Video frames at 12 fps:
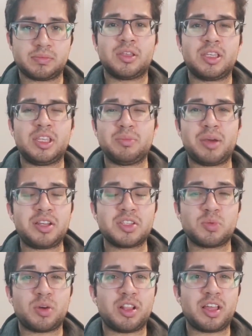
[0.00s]
He might
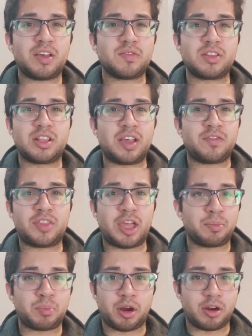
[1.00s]
as well have left
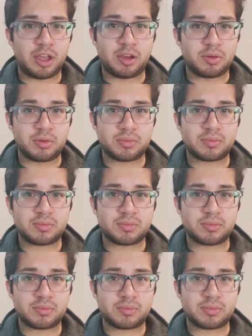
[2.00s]
that part out.